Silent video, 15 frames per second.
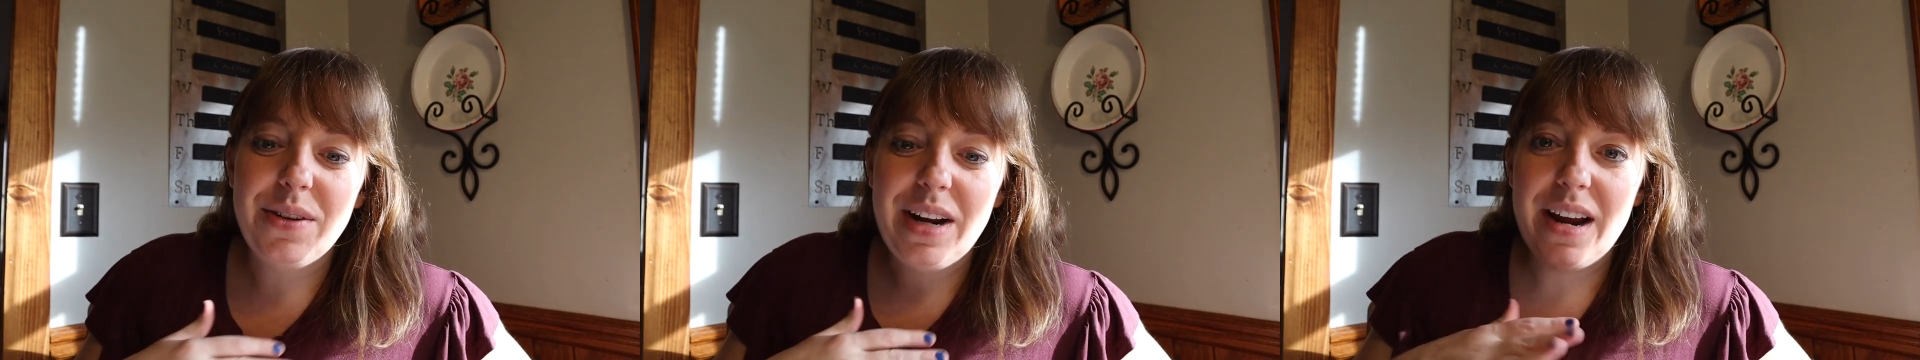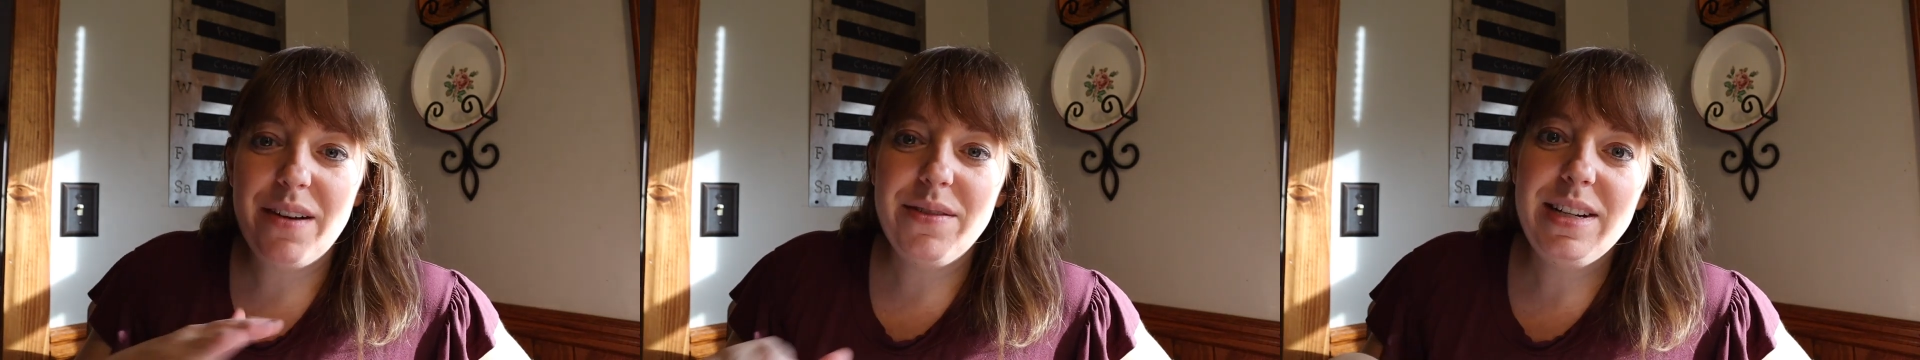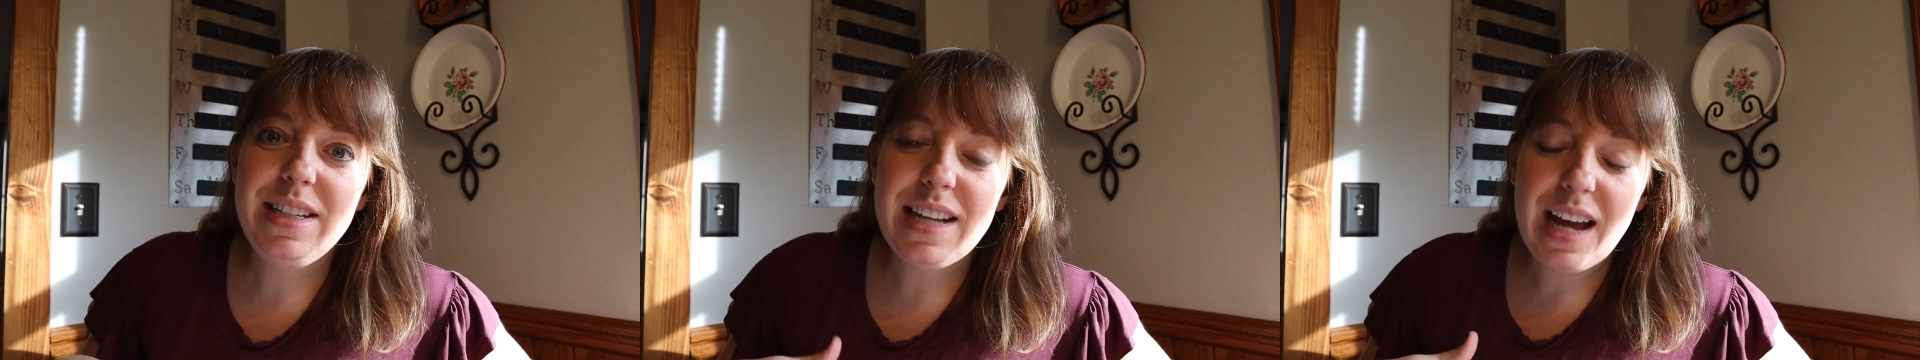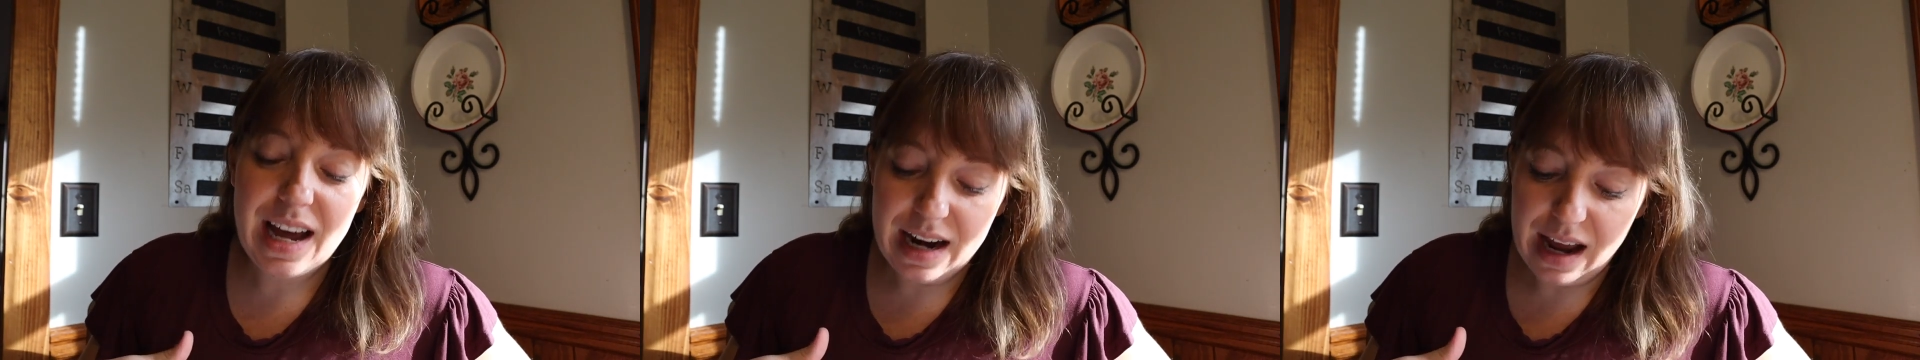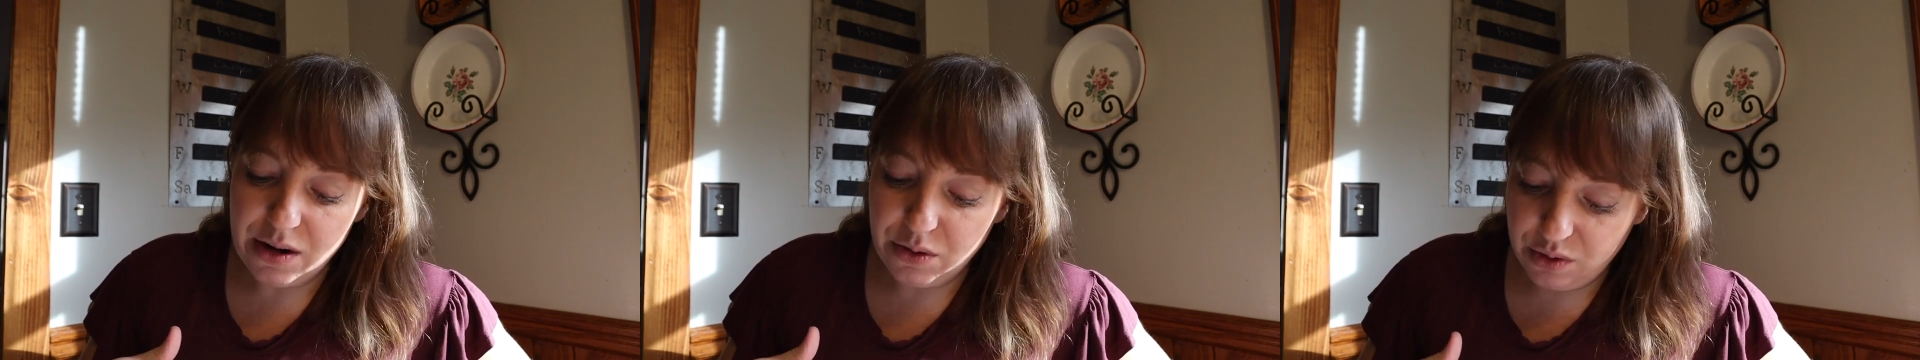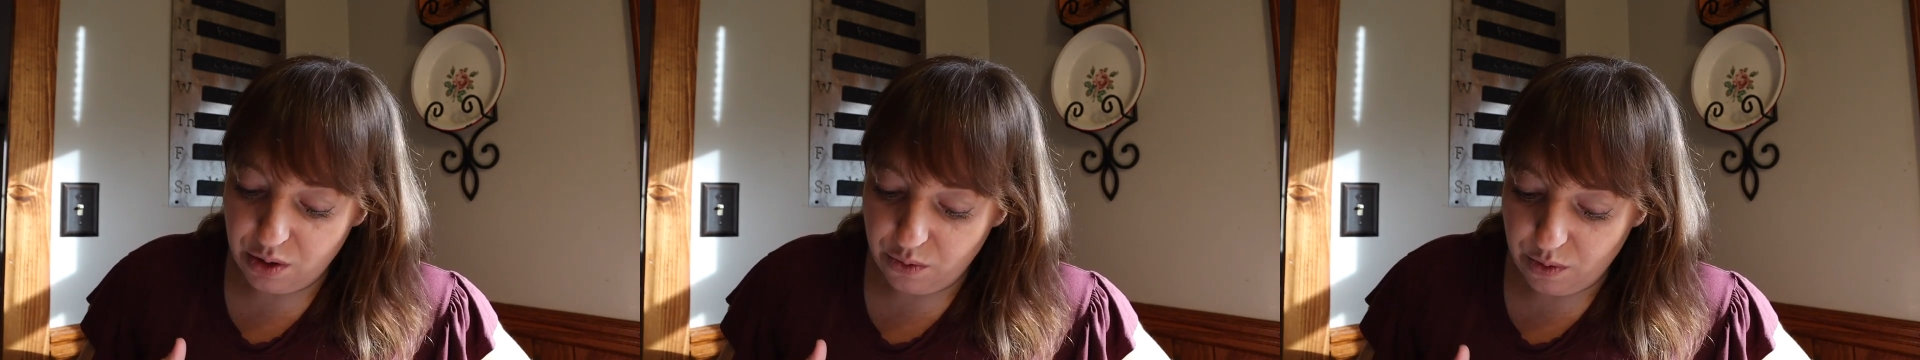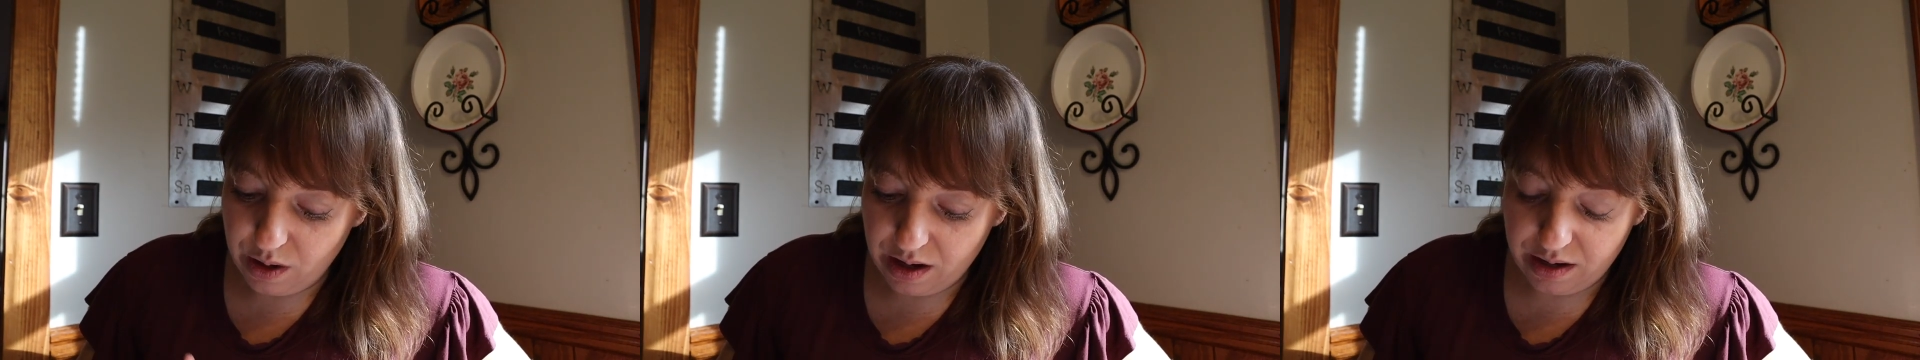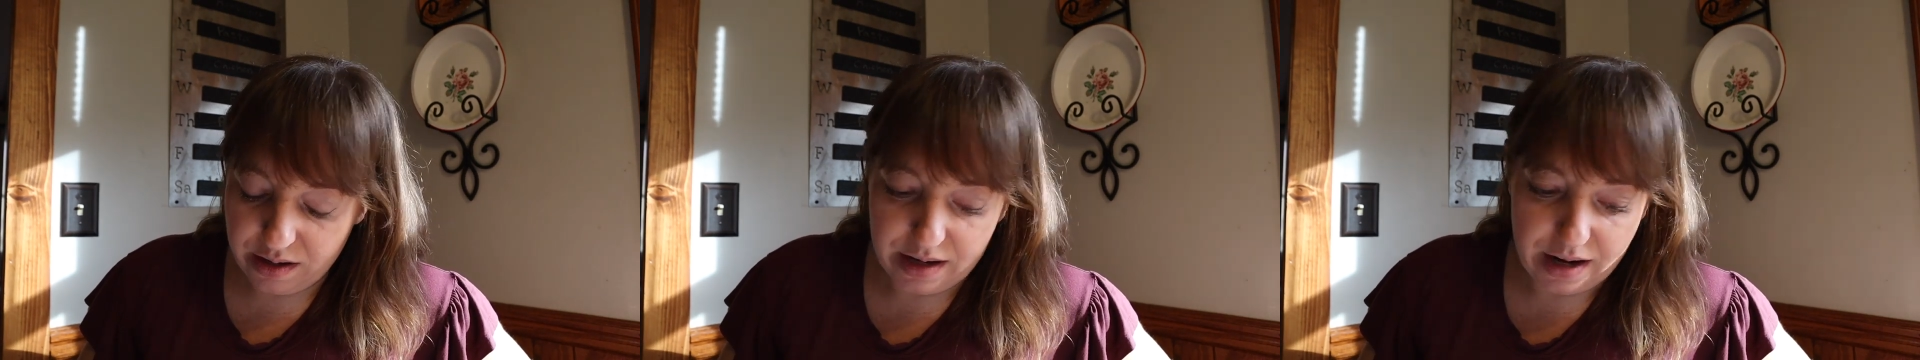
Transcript: on every side. I don't know what,